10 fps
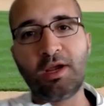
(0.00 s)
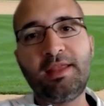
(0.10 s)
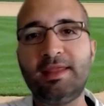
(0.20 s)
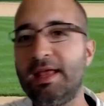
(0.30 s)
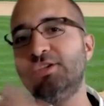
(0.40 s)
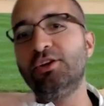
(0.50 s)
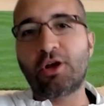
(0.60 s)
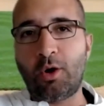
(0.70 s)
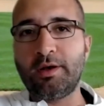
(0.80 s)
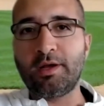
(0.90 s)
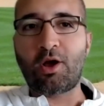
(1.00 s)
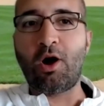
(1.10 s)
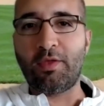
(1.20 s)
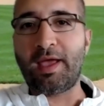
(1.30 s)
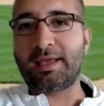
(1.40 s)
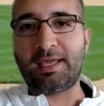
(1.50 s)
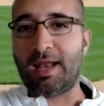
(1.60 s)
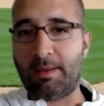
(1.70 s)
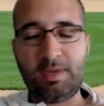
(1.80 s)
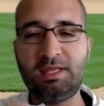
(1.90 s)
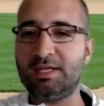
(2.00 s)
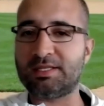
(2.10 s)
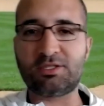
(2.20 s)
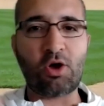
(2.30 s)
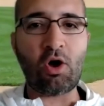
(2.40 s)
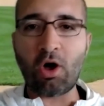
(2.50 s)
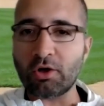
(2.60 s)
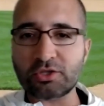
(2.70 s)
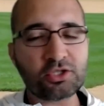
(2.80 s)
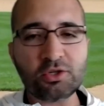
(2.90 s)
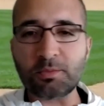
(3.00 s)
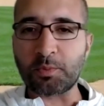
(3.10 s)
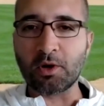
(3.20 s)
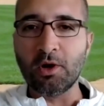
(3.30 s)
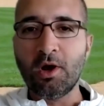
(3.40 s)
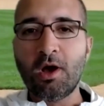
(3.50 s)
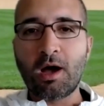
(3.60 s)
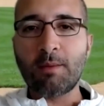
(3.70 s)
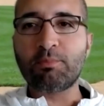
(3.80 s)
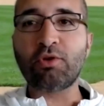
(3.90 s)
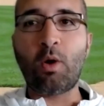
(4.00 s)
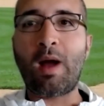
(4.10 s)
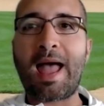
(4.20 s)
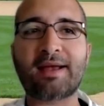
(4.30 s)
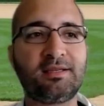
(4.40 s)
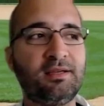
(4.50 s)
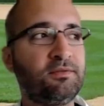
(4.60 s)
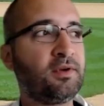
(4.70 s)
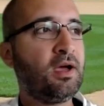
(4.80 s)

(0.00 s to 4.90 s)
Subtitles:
And then you're going to call that kid. I mean, this is all super proactive.